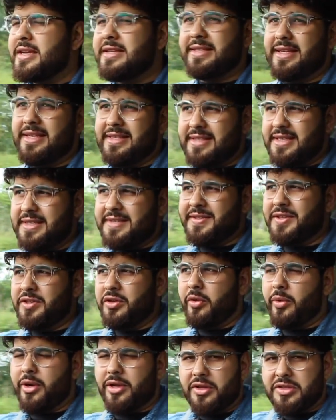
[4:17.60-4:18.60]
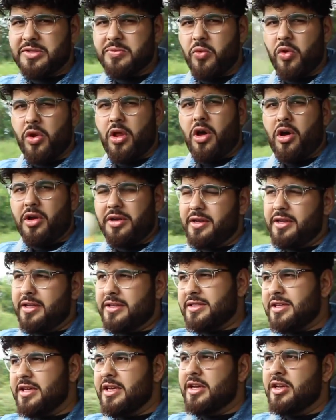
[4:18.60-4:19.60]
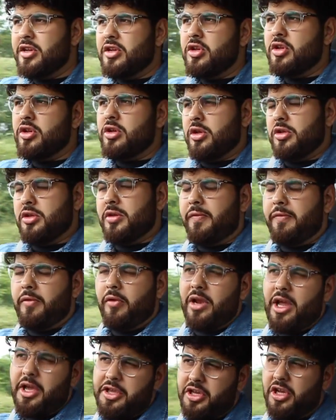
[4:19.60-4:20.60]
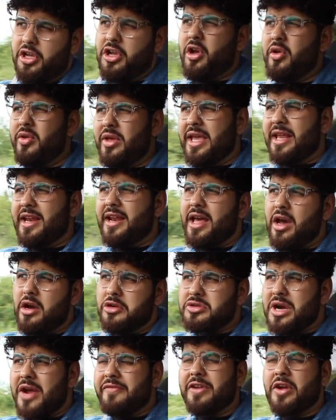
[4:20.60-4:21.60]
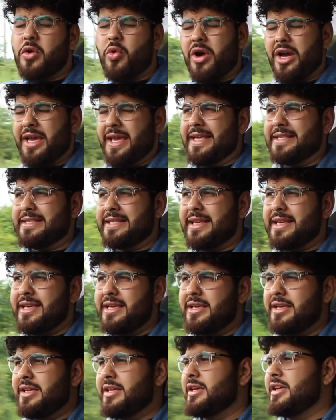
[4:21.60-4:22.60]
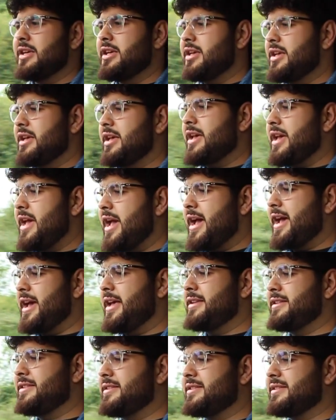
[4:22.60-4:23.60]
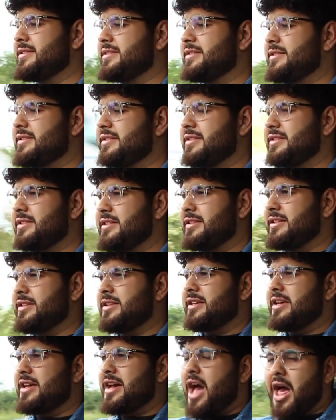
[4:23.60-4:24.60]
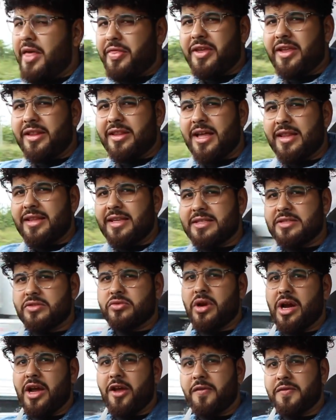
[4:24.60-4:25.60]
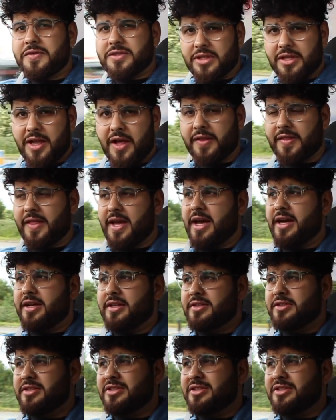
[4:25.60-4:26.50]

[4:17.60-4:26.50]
DC2 or one of those smaller Hondas, you feel like you can go in and out of traffic quite easily, and I think that this drives like that.